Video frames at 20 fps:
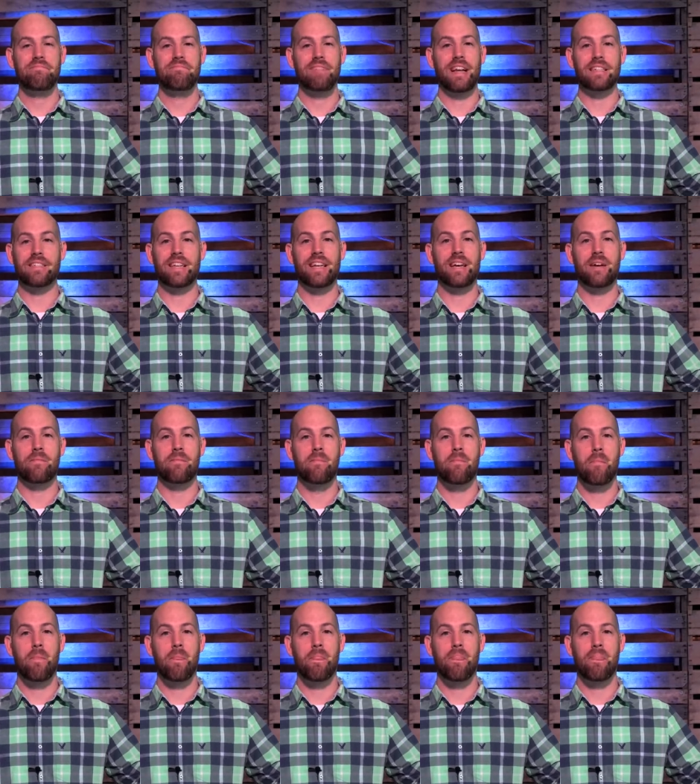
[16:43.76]
That's it.
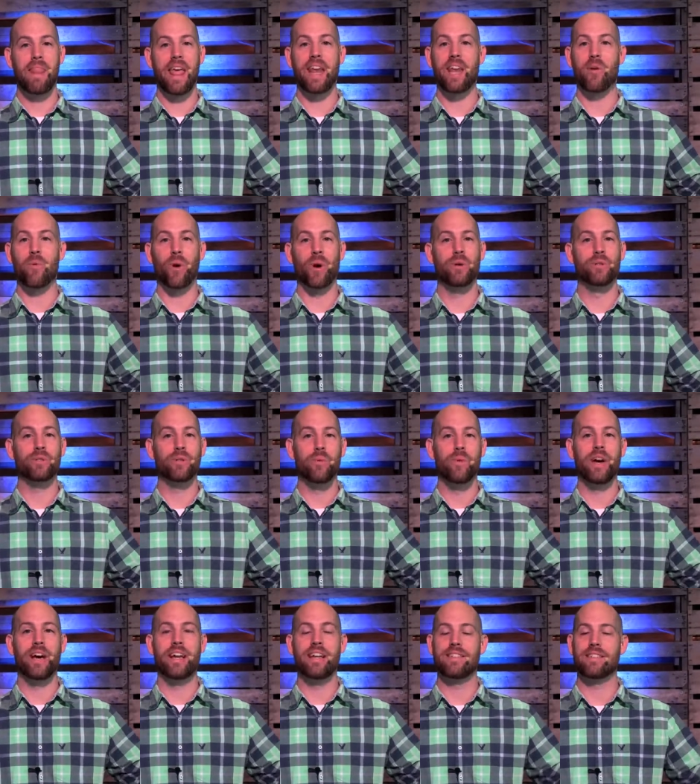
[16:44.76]
And he rose and
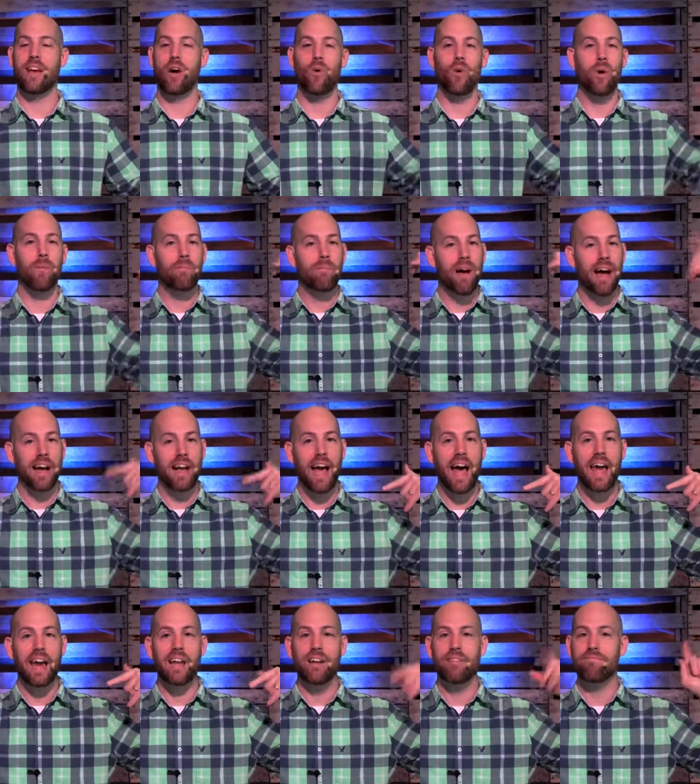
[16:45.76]
went. He's like, Whoop, I
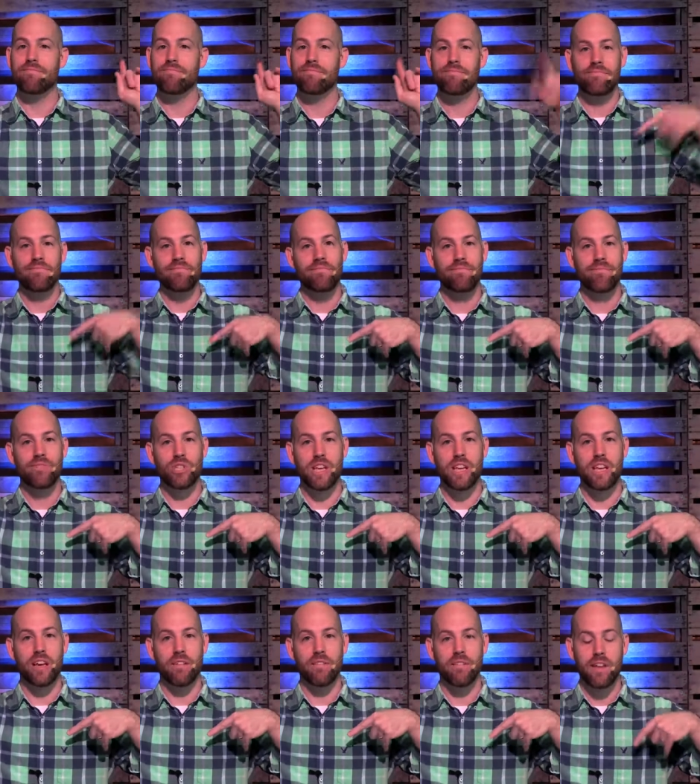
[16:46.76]
got it. See
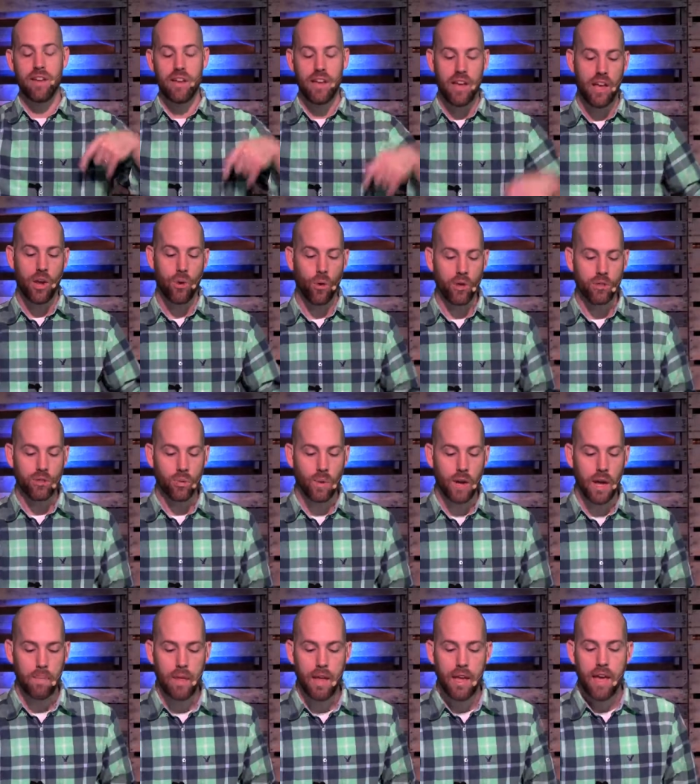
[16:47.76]
ya. He rose and
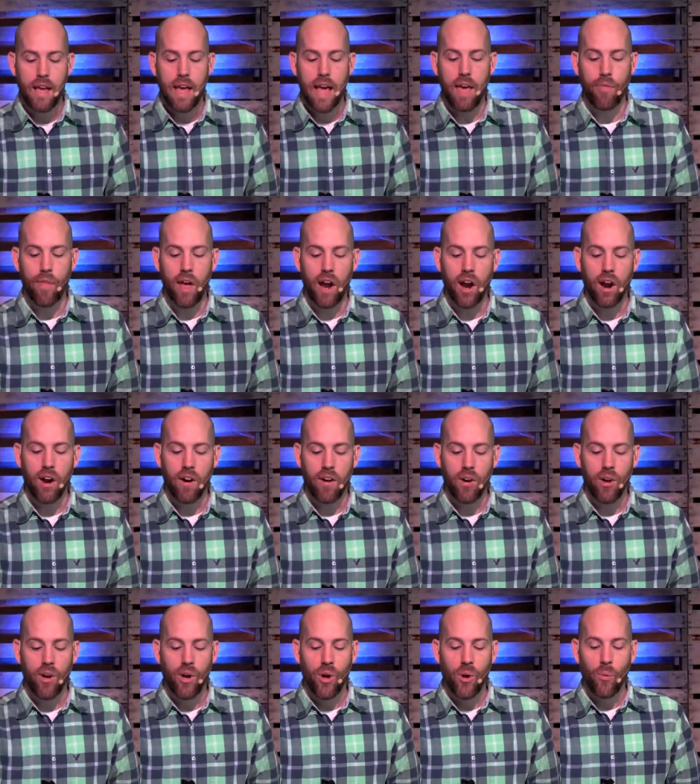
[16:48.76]
went. And there
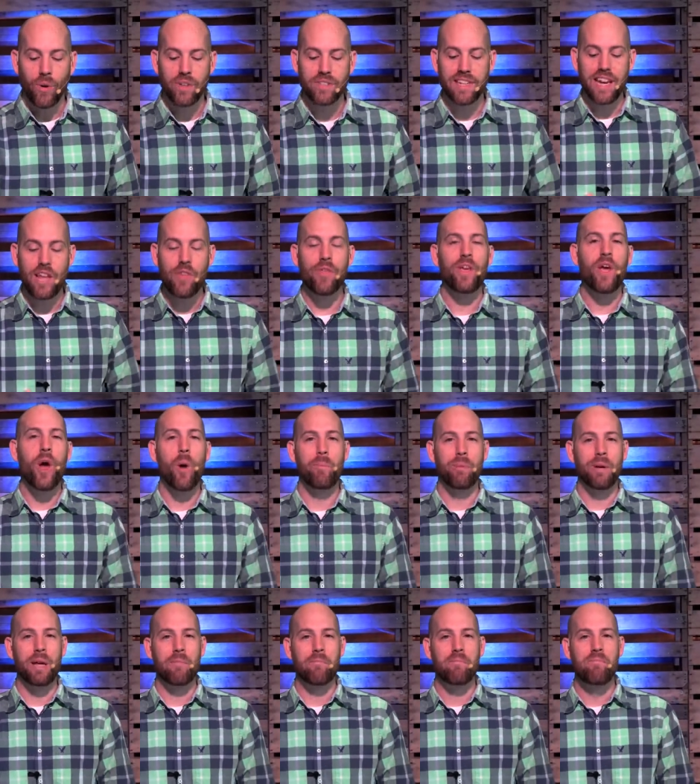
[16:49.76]
was an
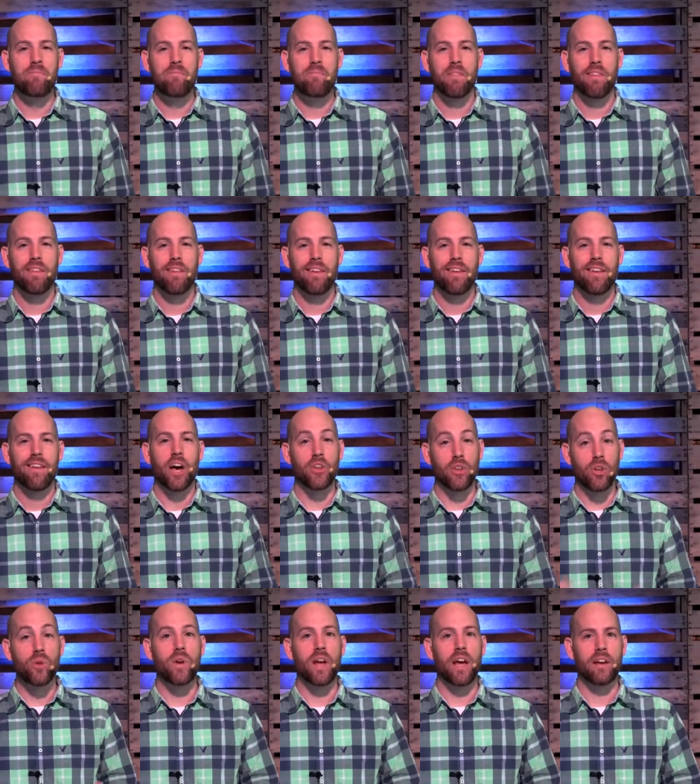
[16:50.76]
Ethiopian, a
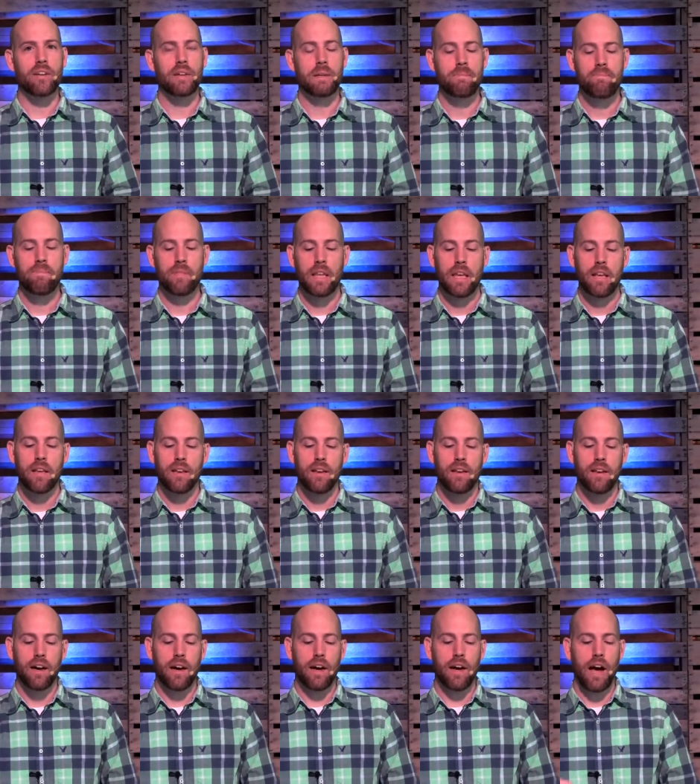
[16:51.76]
eunuch
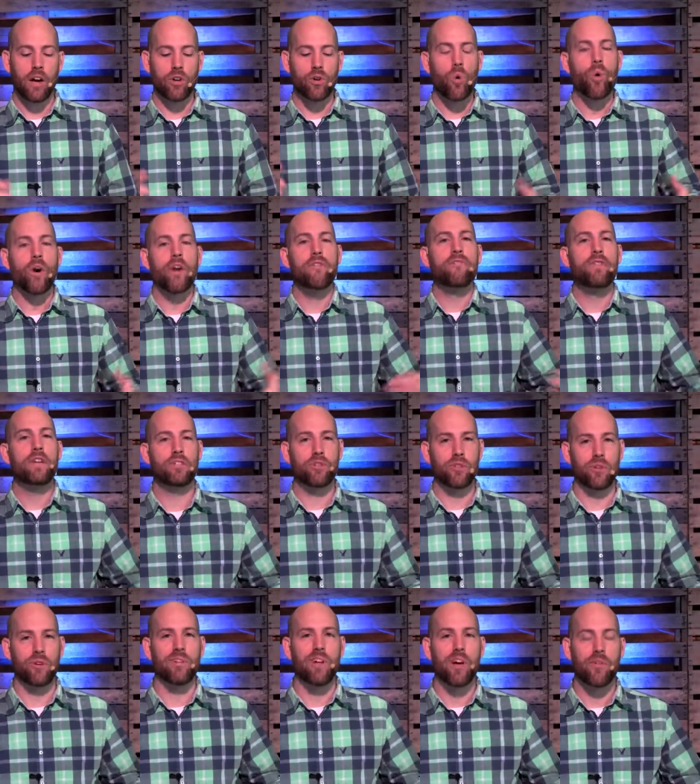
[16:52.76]
a court
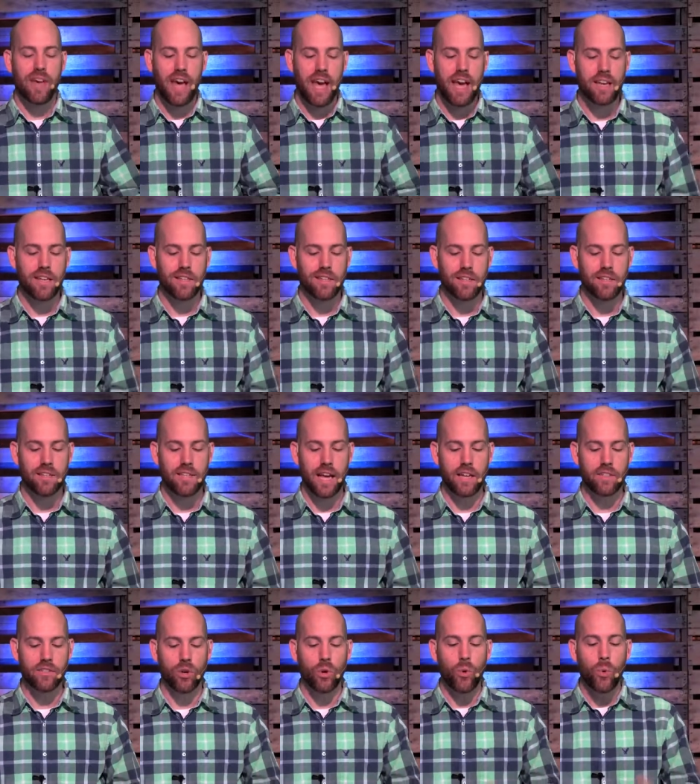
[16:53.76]
official of Candace, it
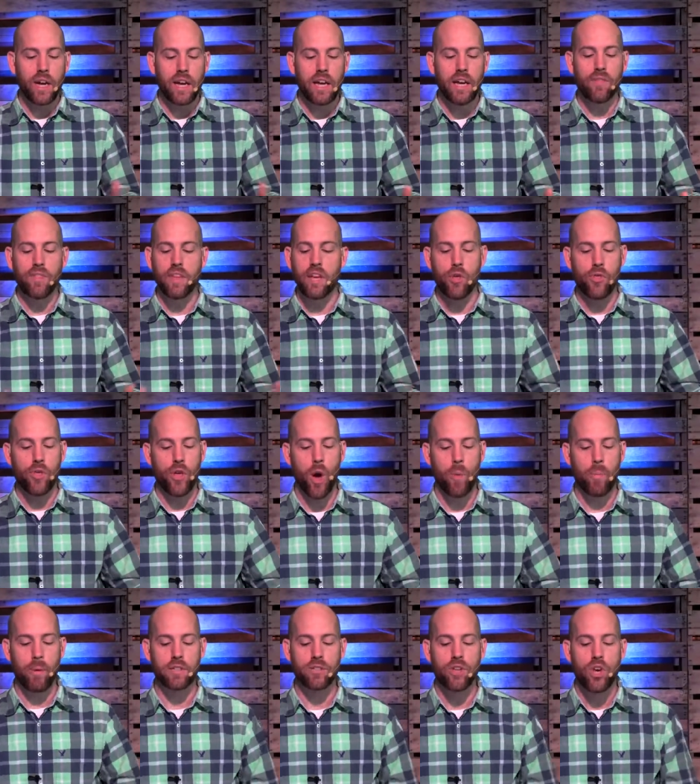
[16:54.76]
says, a queen of the
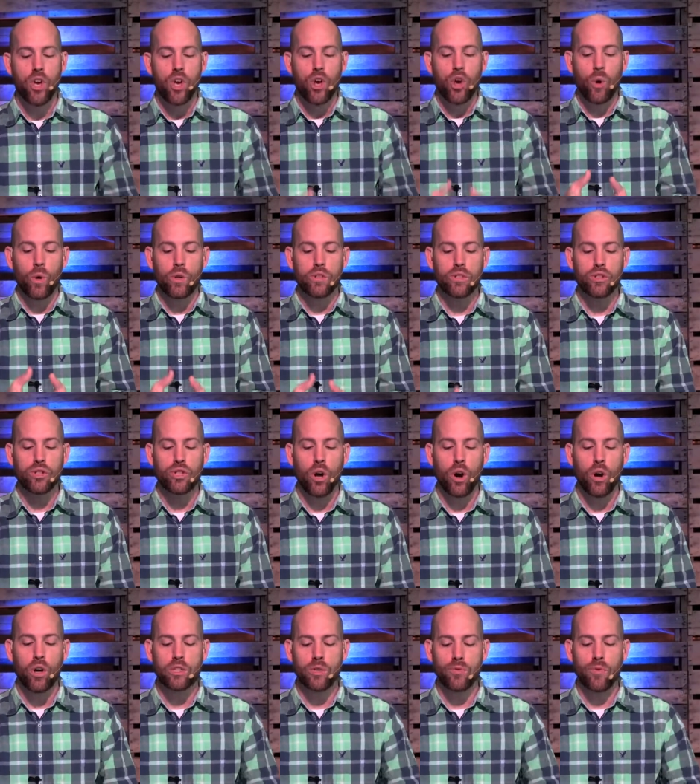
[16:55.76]
Ethiopians, who was in
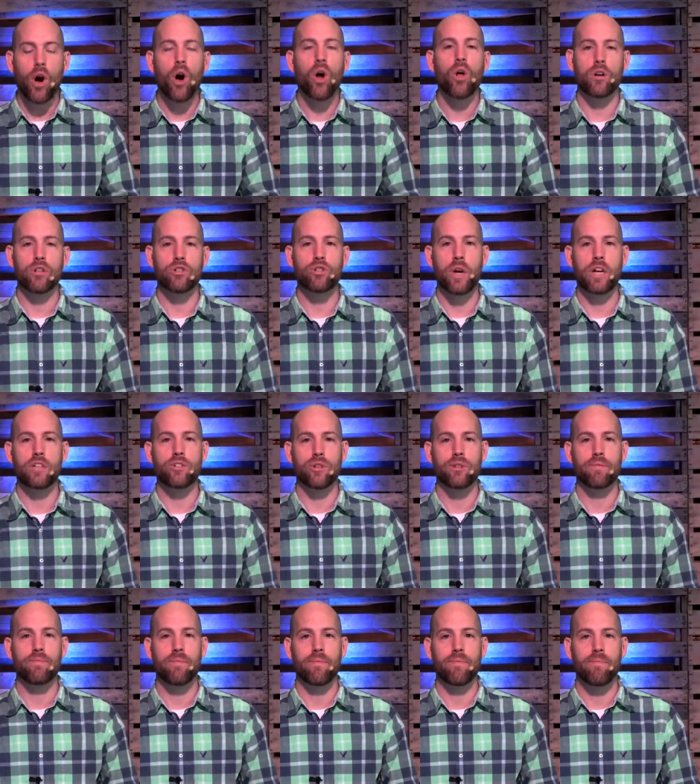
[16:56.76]
charge of all her treasure.